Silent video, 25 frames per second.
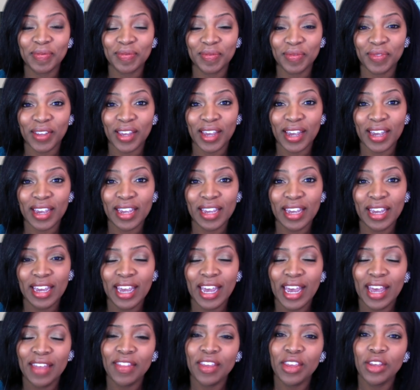Okay.
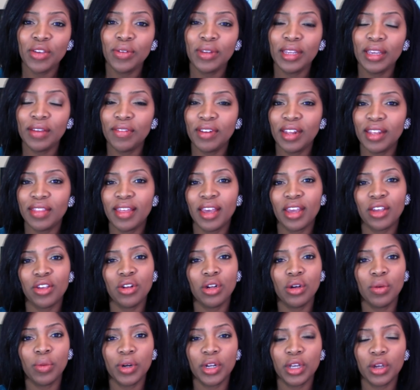And then you leave it at that. You
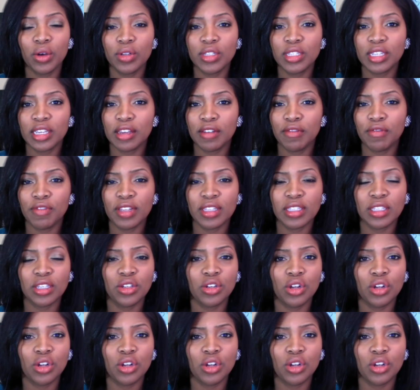don't want to go into convincing.